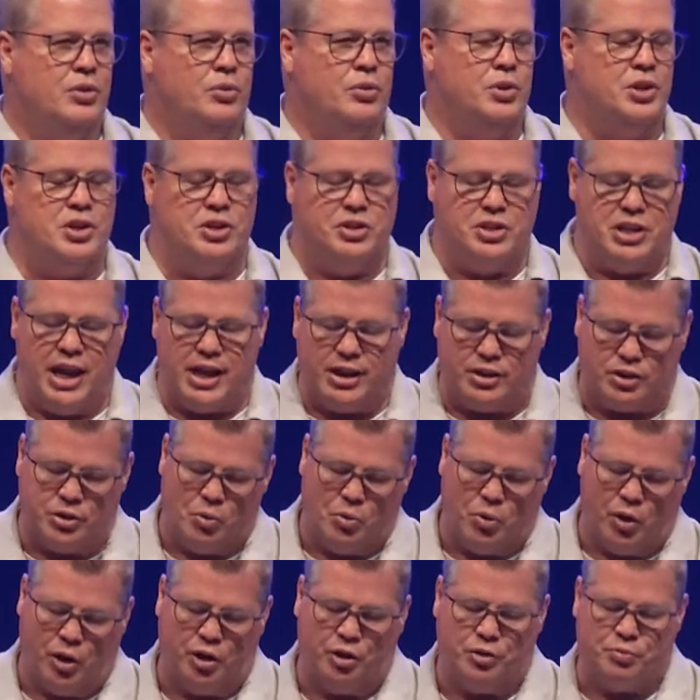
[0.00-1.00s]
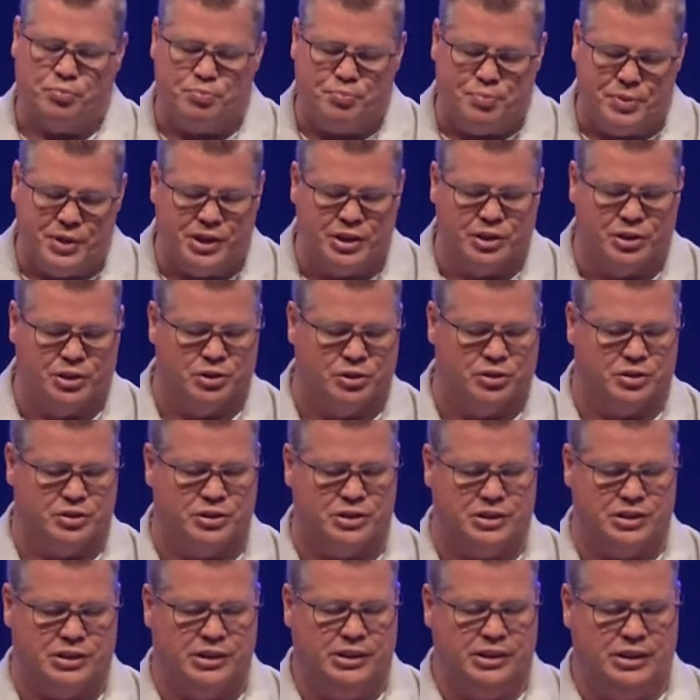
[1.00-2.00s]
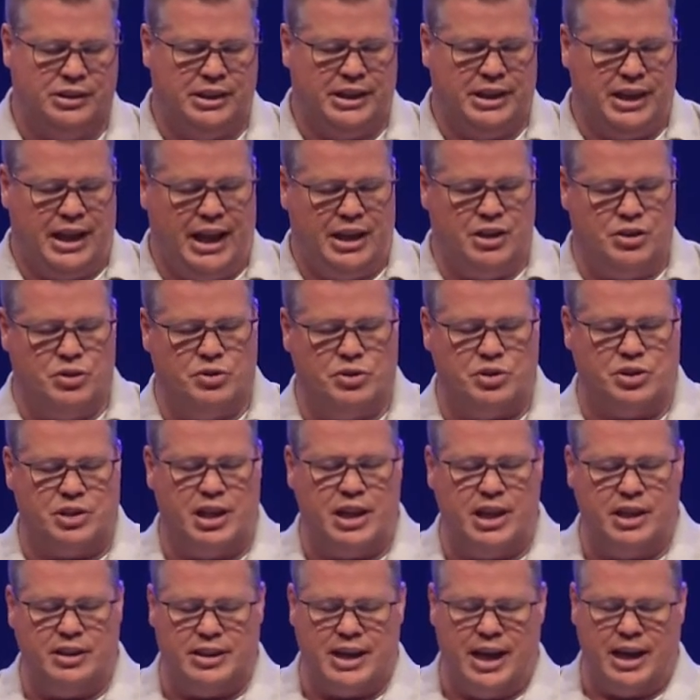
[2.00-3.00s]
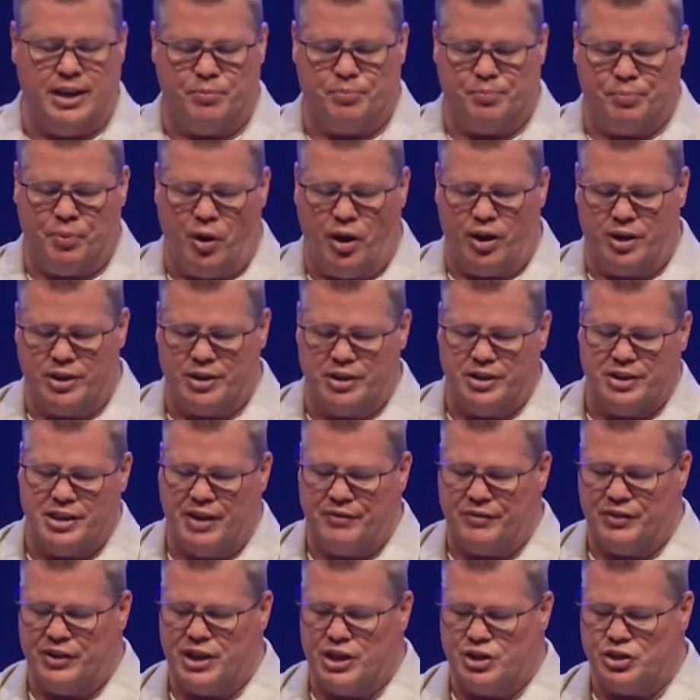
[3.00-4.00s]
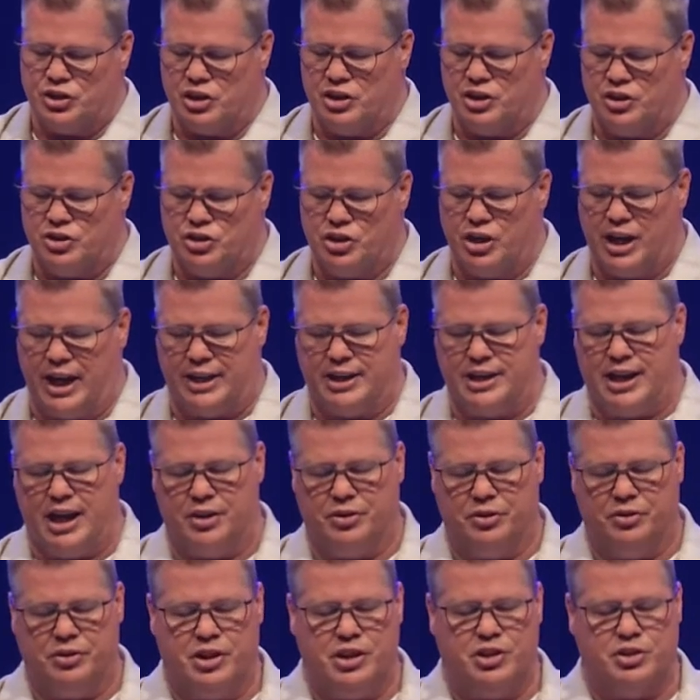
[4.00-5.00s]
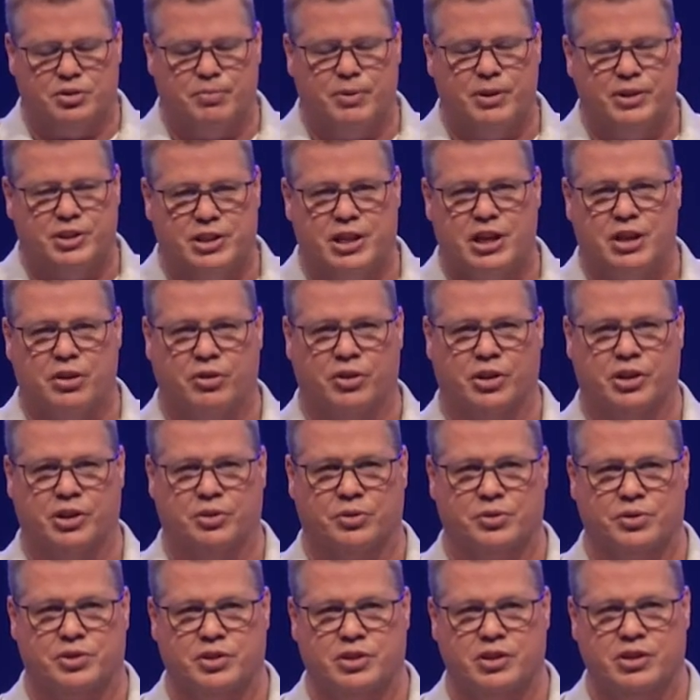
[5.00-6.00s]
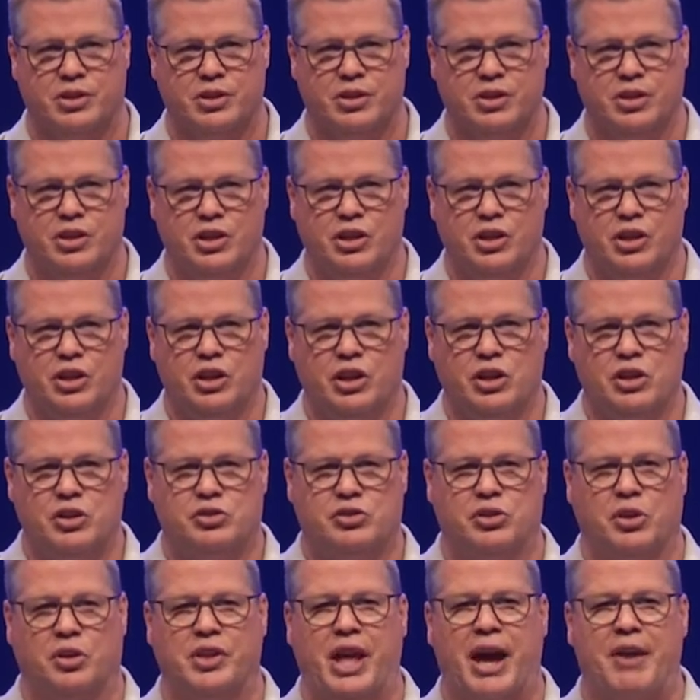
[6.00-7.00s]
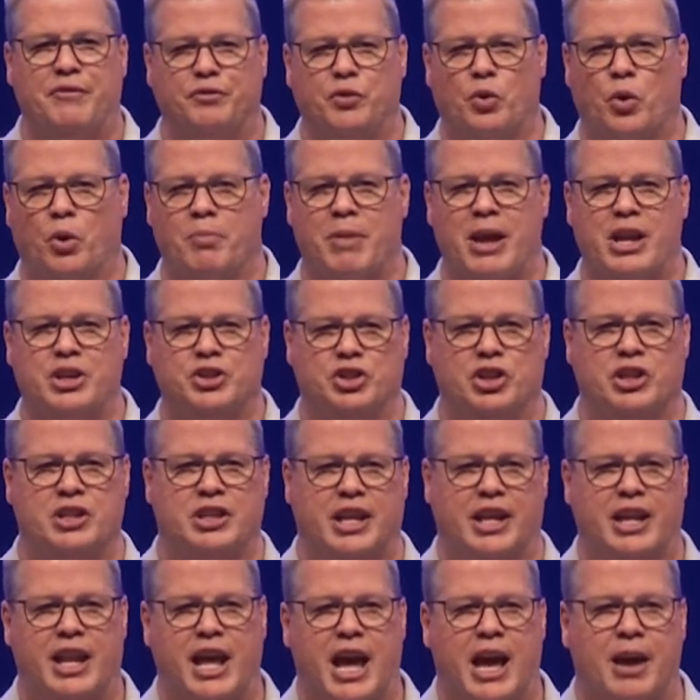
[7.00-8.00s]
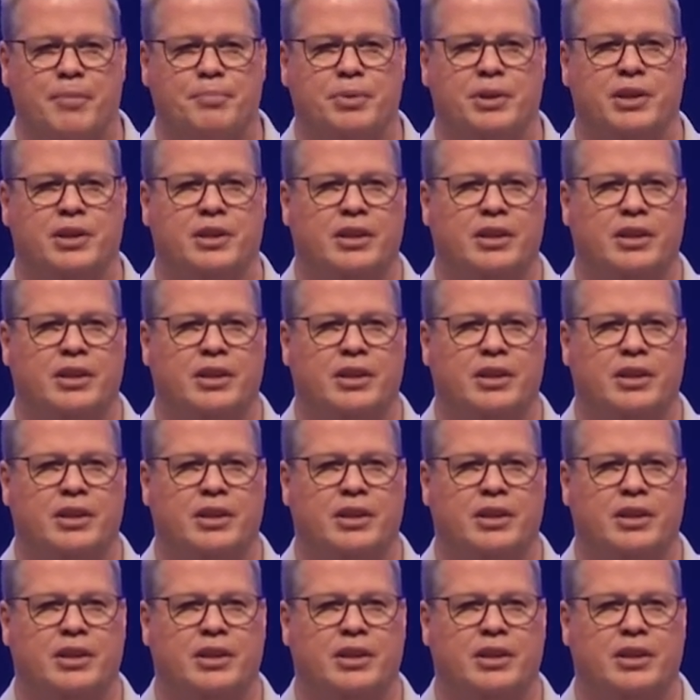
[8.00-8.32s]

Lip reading: When you take the word build, and you see that part of the definition is you got to gather these materials so that formation can happen.